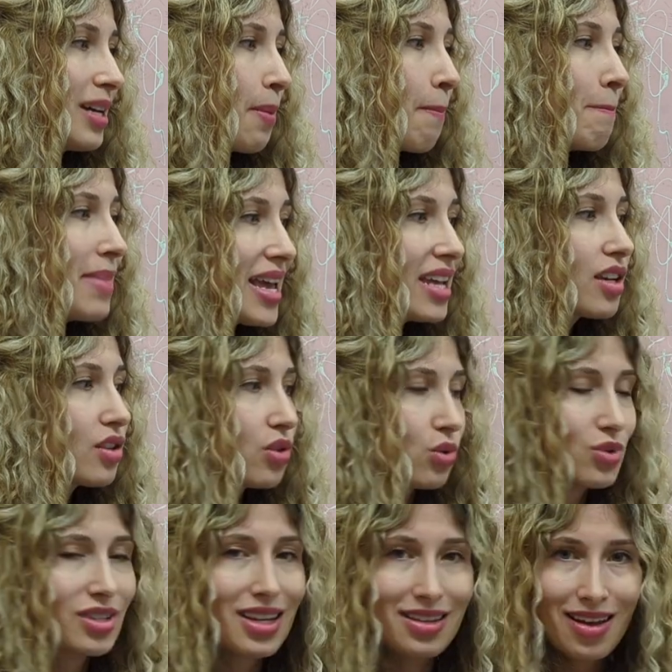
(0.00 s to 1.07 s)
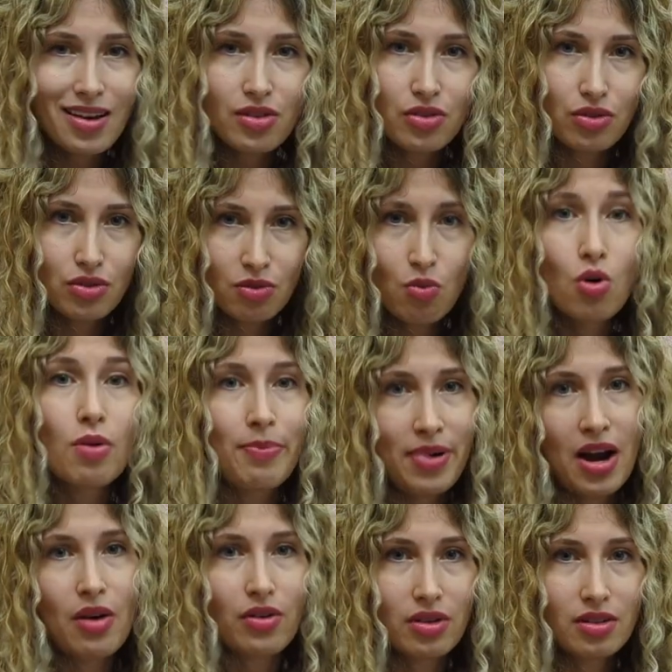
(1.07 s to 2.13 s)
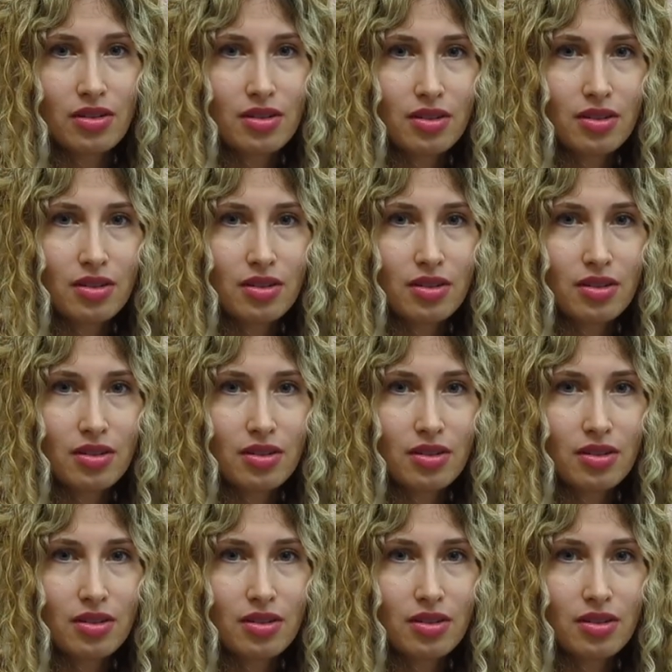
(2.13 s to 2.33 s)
make those connections more apparent.